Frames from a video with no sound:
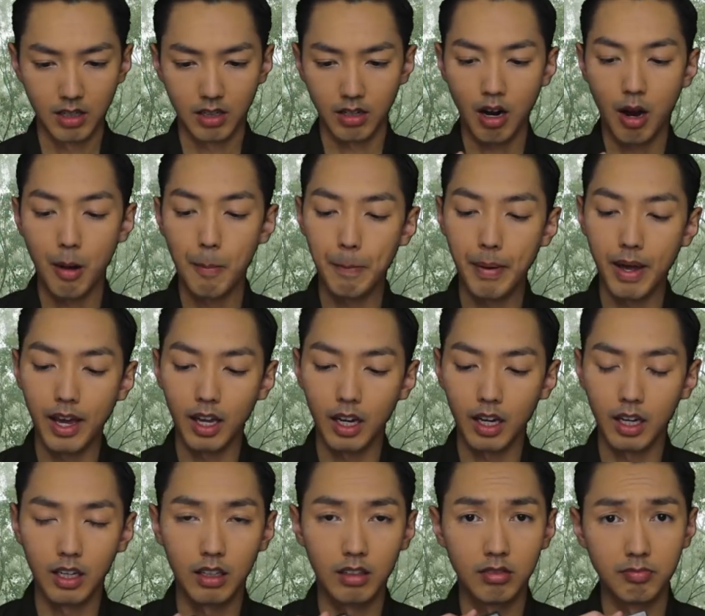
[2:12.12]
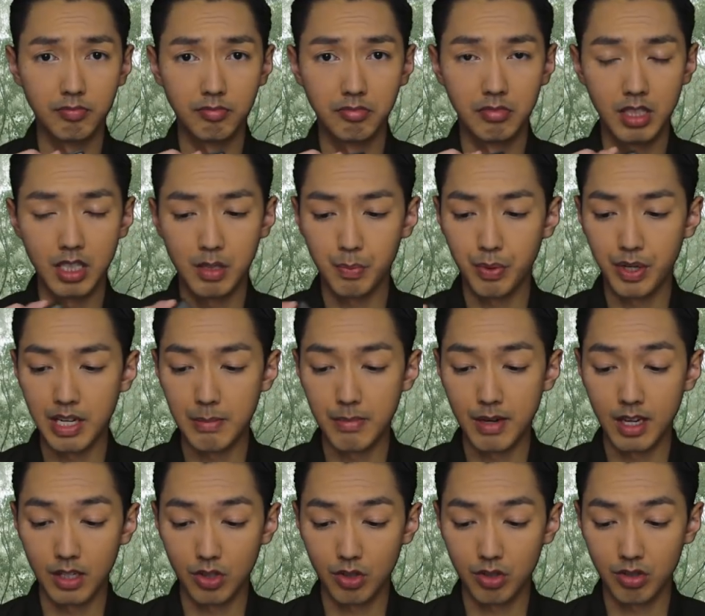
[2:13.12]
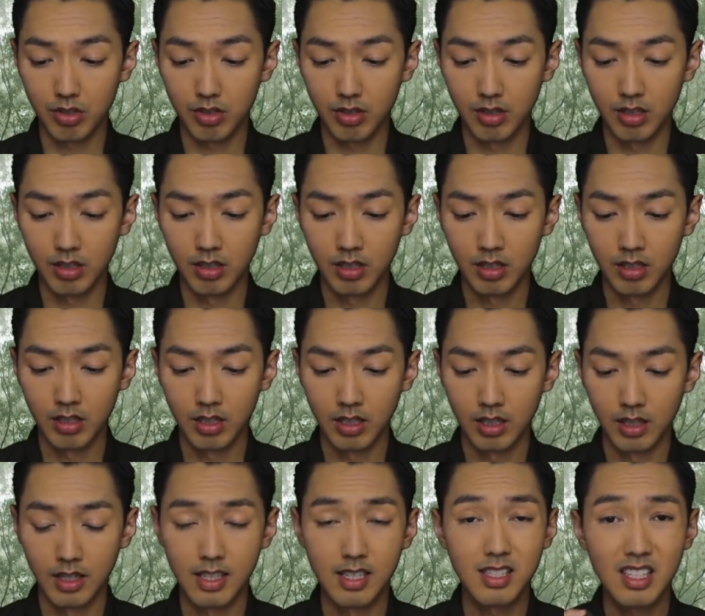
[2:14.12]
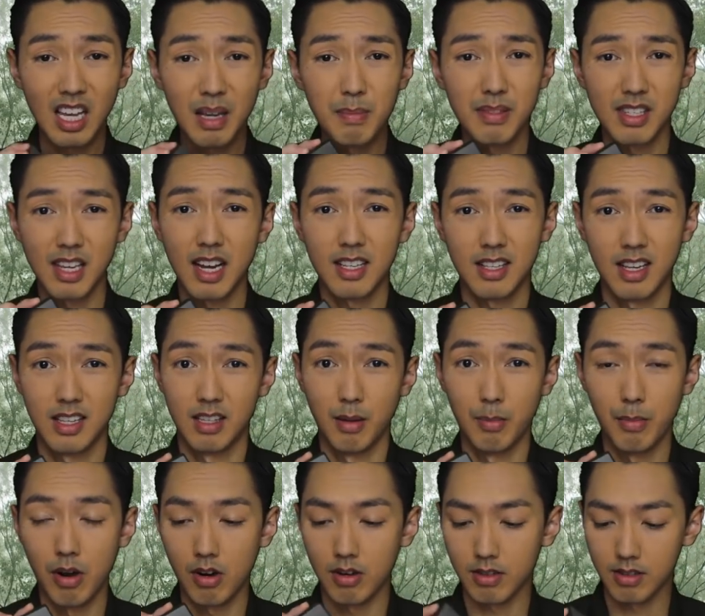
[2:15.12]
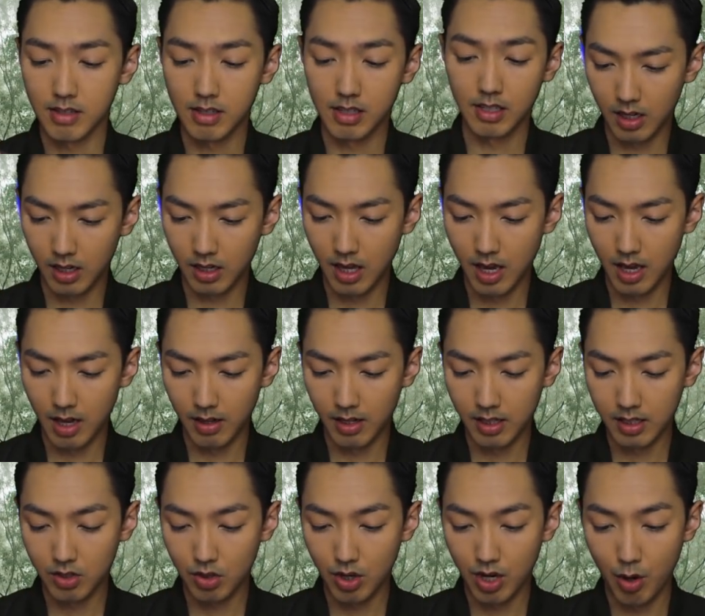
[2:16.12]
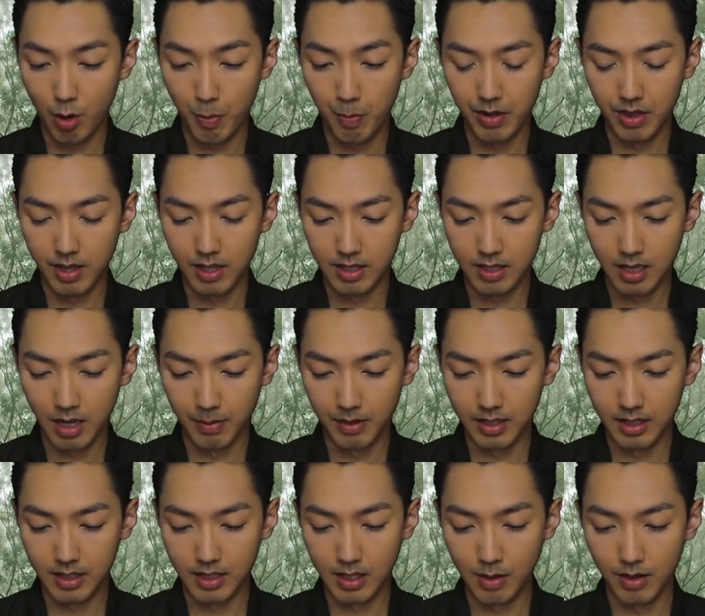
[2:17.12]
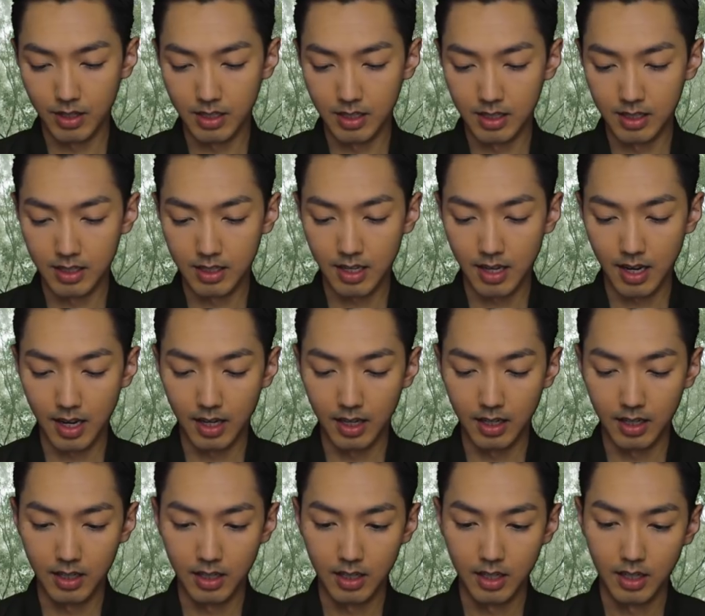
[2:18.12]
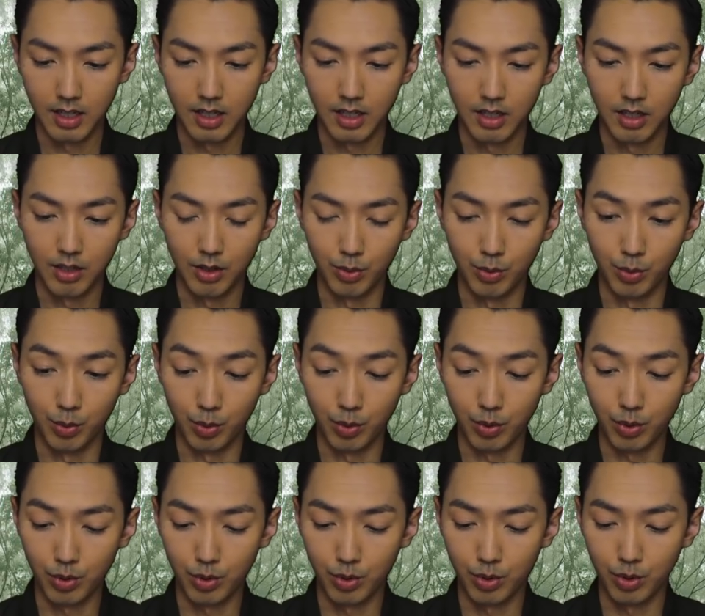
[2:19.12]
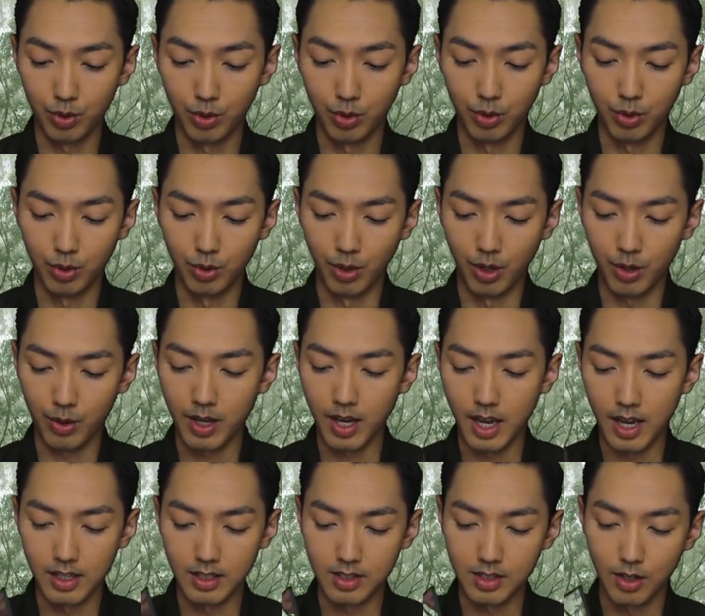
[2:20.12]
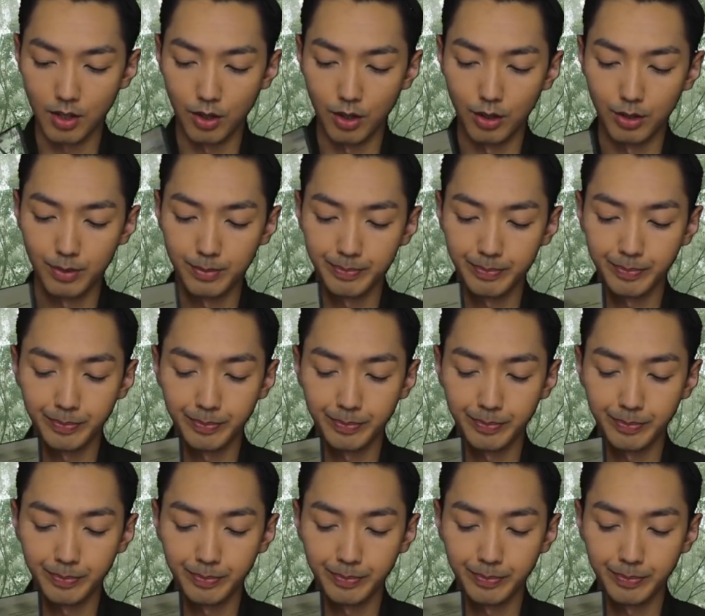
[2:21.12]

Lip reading: compact is pretty much the same size as the box. Yeah, let's try to open this up and see what's inside. Ooh, okay, so